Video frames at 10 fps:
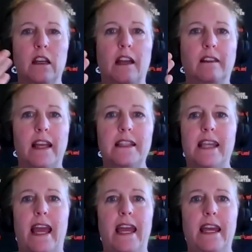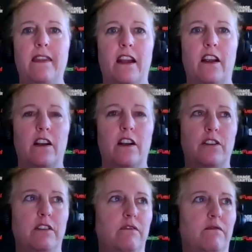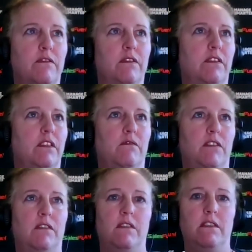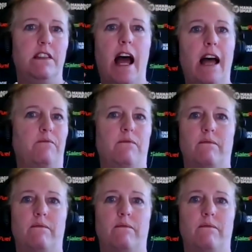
and let's say they're not